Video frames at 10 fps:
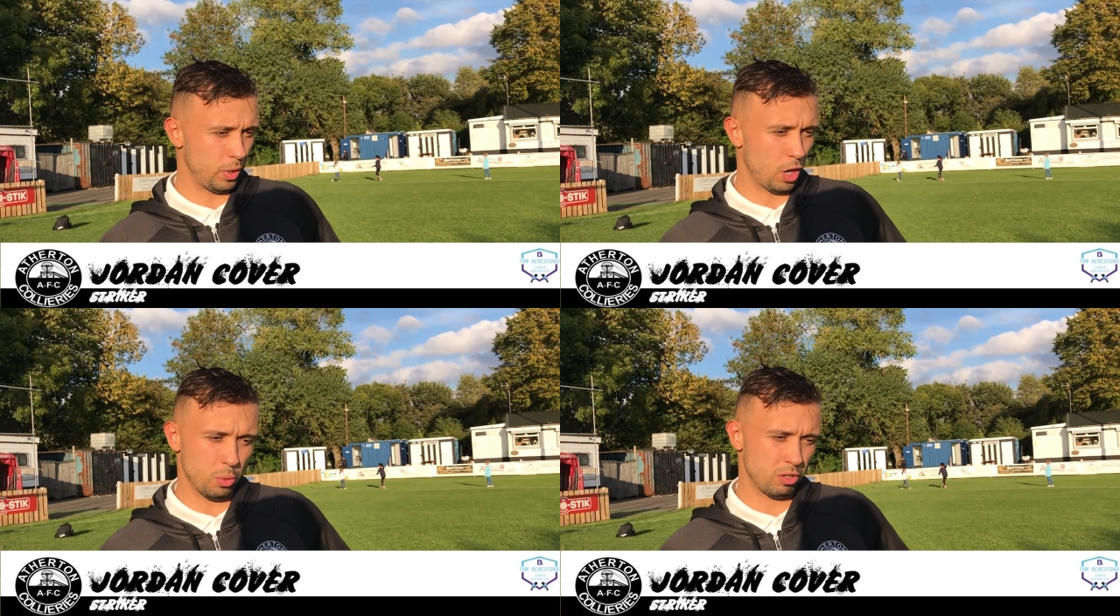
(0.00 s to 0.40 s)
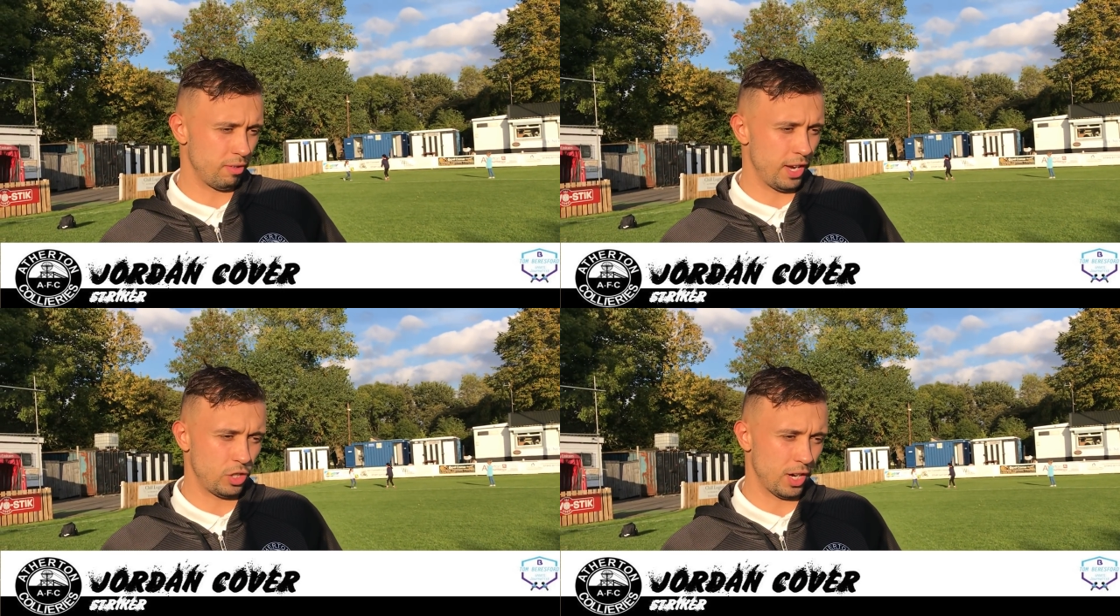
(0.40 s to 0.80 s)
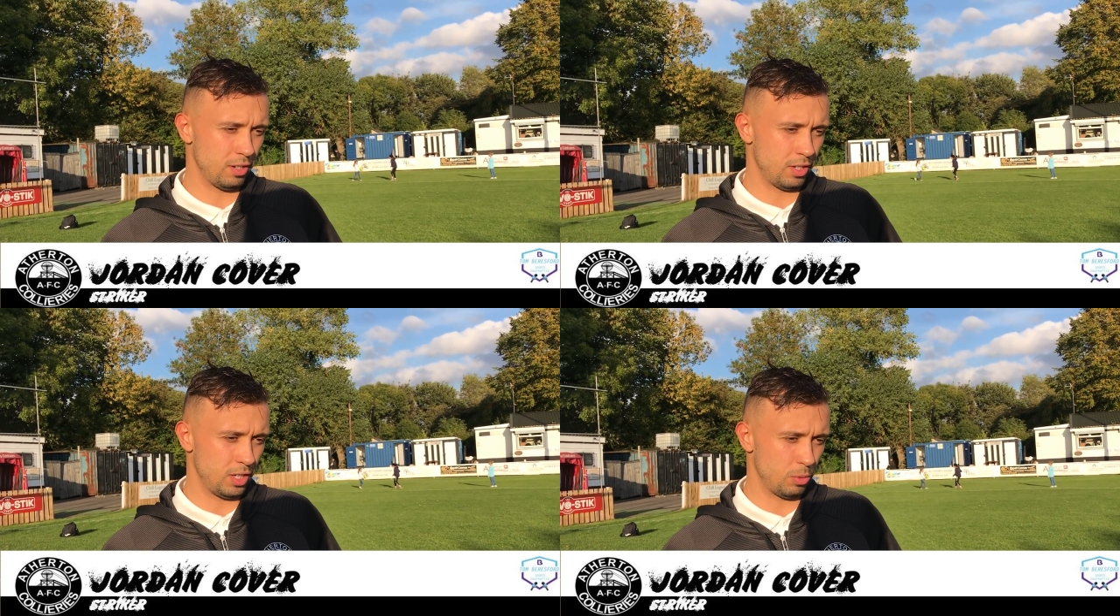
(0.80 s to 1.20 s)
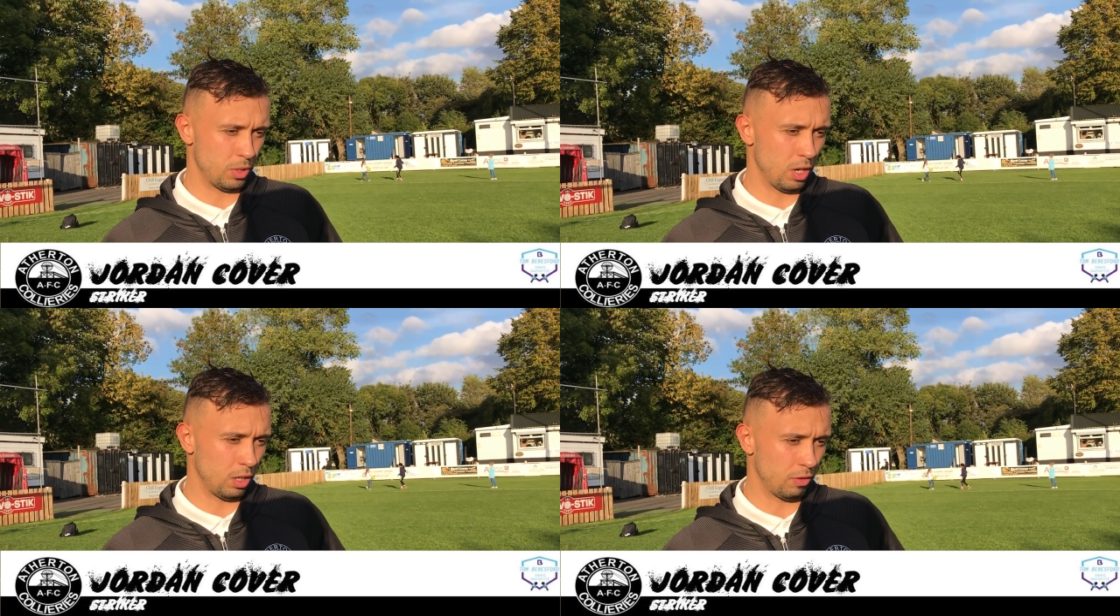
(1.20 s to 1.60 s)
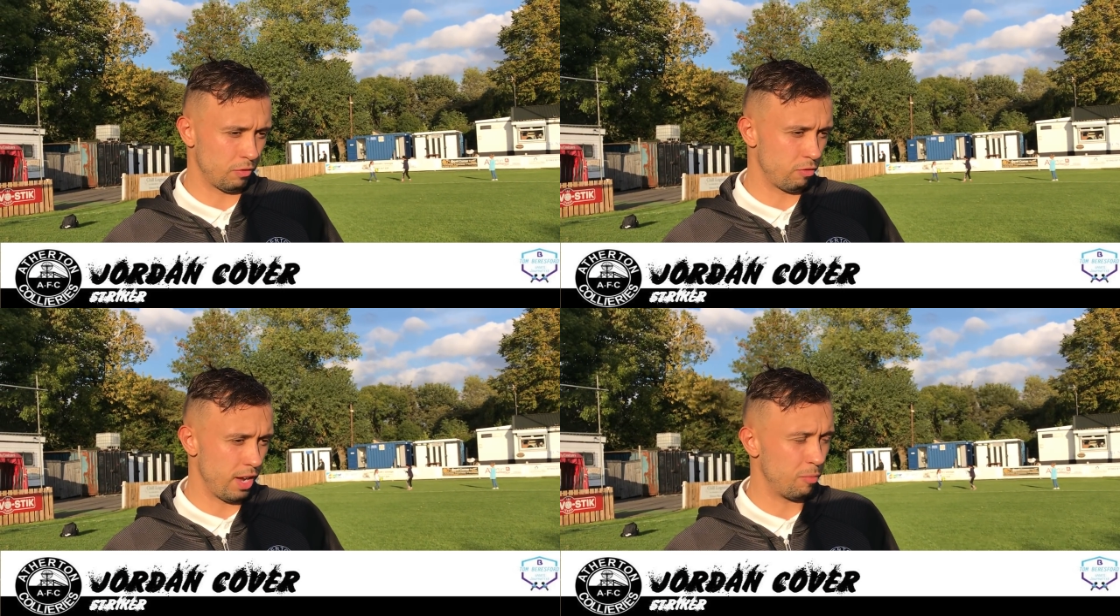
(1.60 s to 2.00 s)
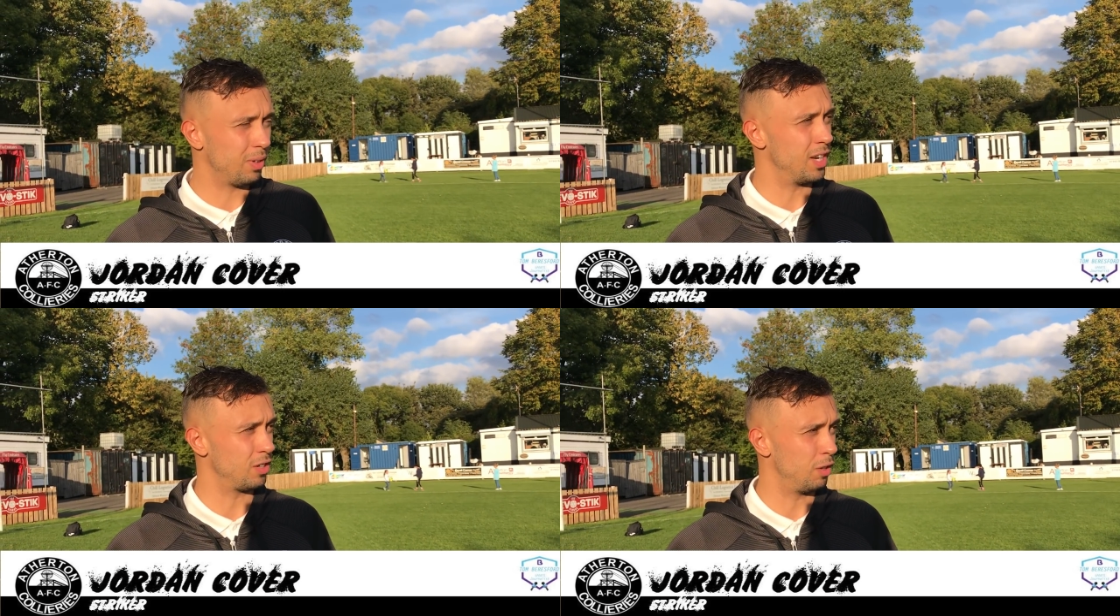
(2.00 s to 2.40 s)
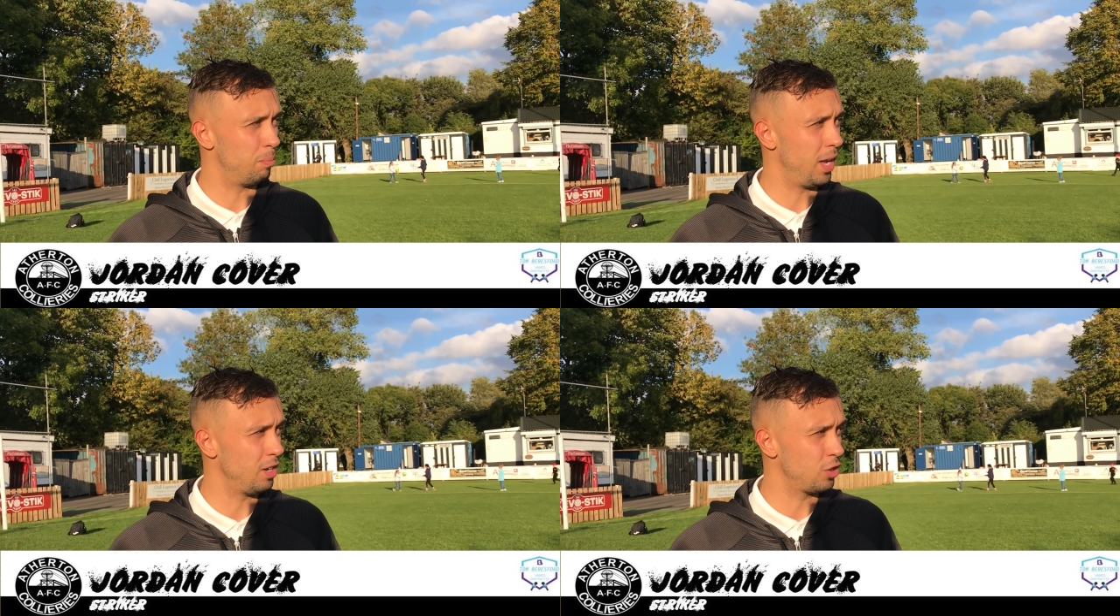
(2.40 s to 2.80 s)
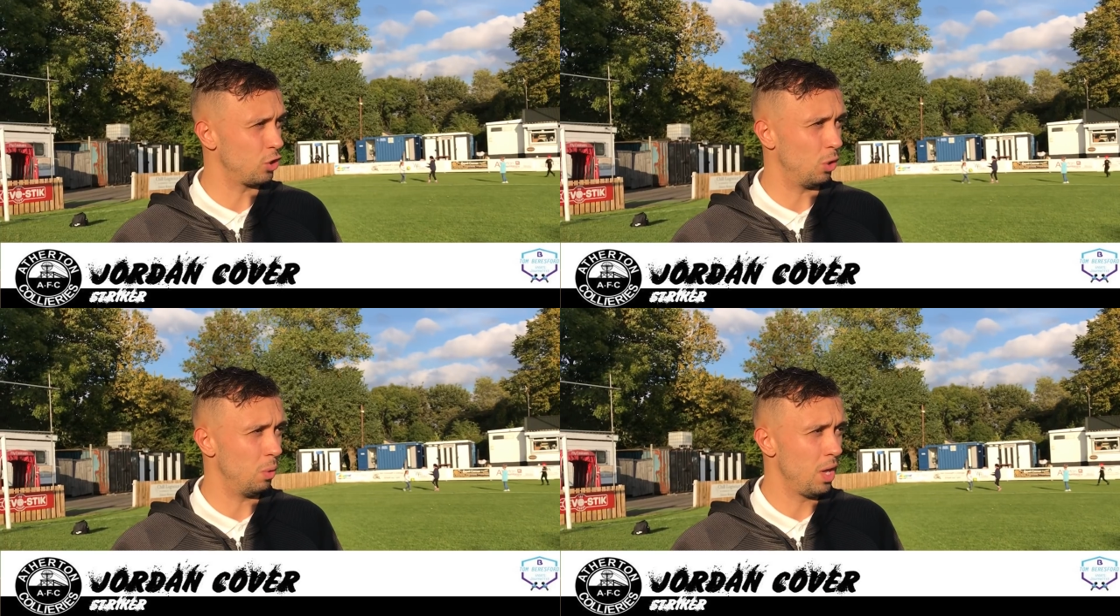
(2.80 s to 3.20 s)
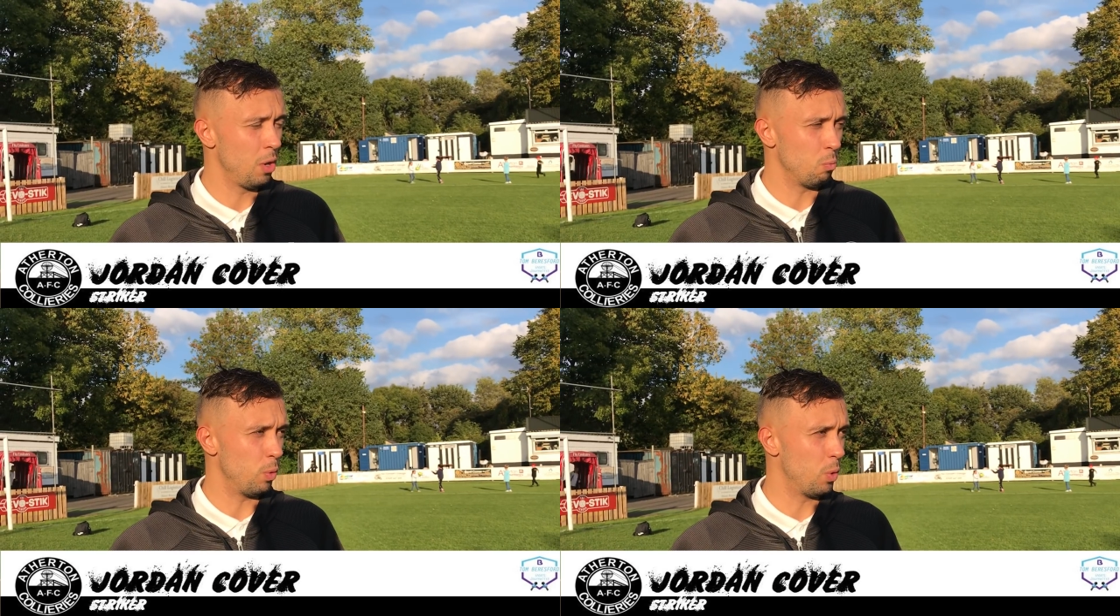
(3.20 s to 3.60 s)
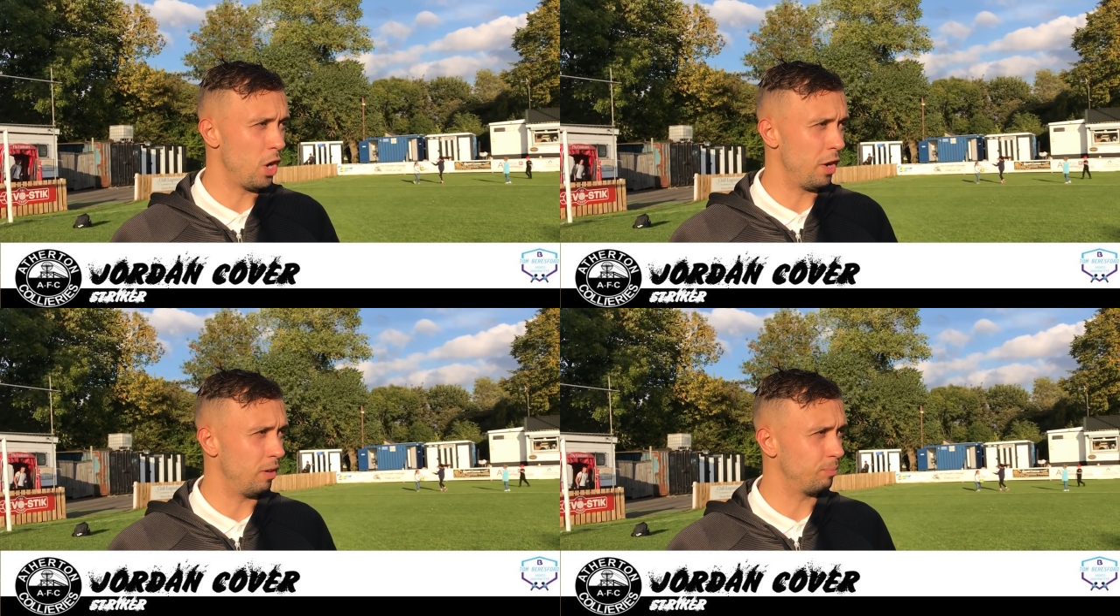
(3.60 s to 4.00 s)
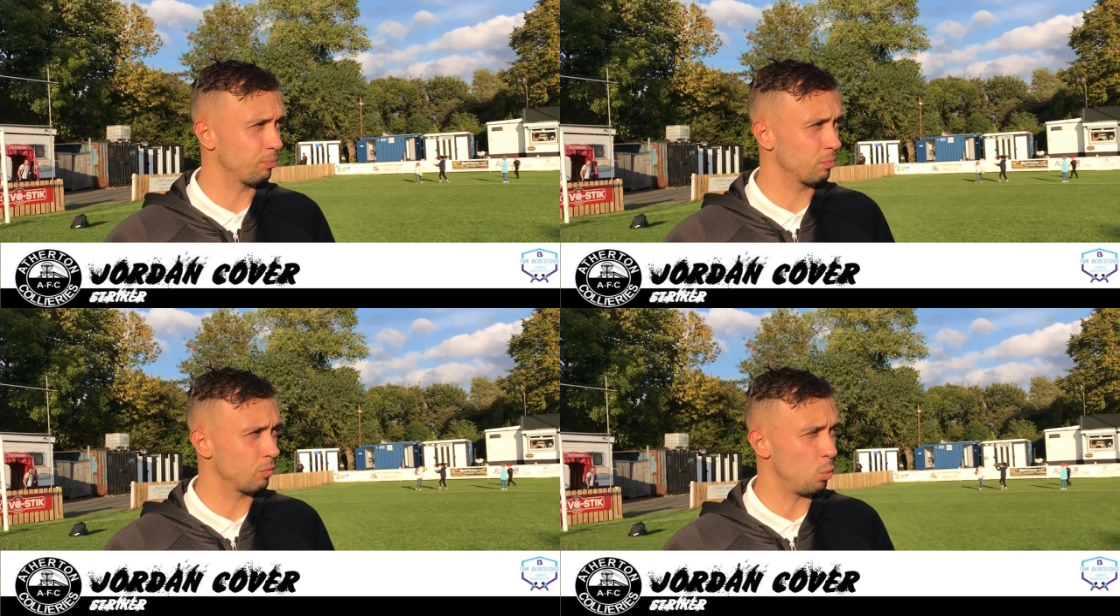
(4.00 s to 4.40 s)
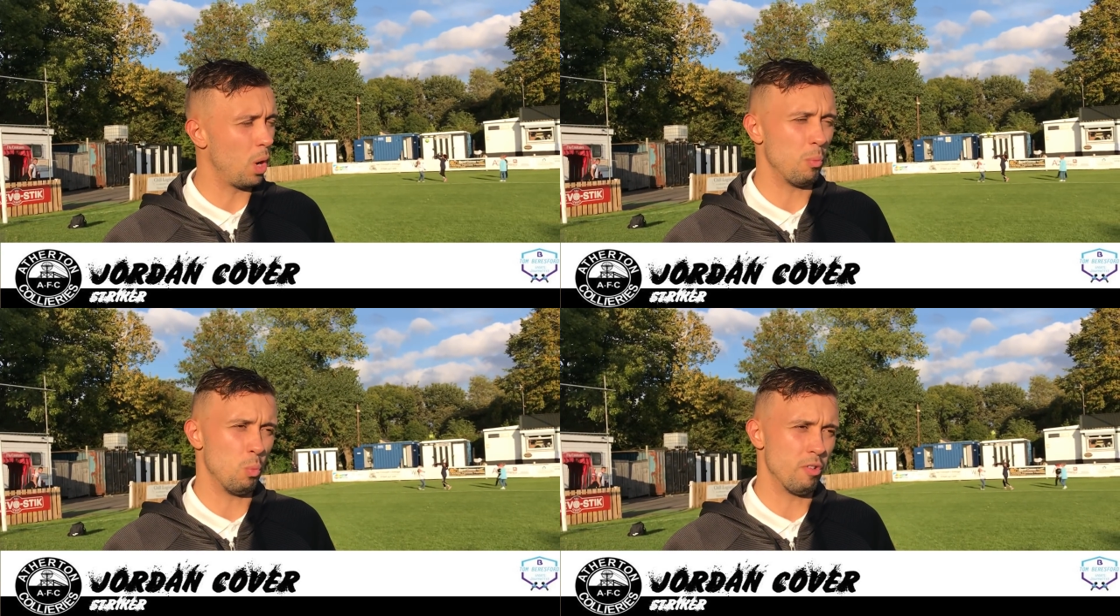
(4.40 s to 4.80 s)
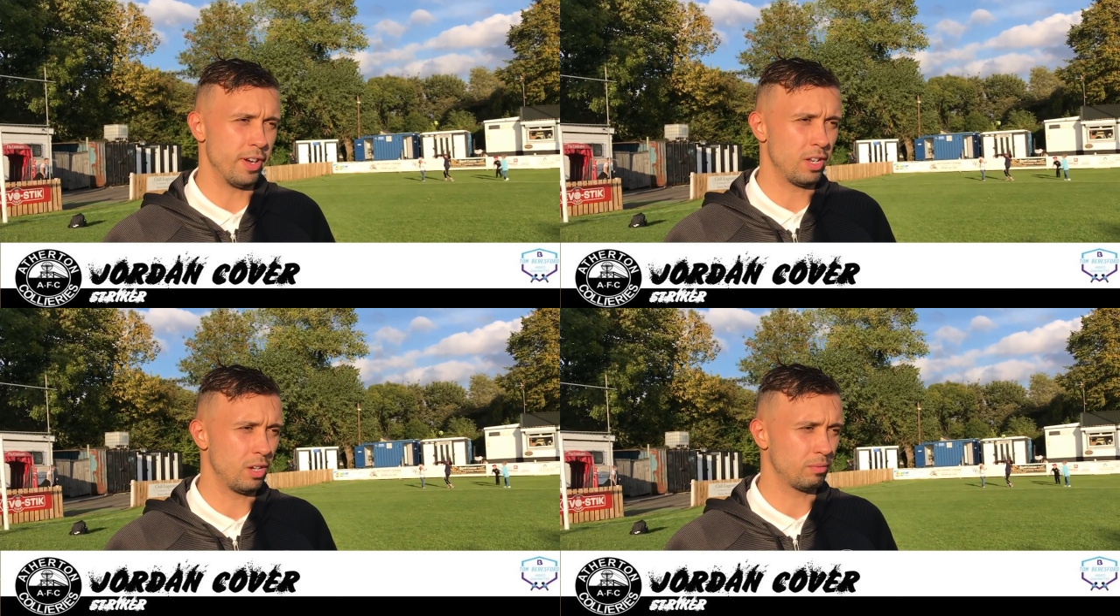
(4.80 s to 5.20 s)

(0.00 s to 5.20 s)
We always create chances. We've got a lot of creative players on the pitch, so we weren't worried.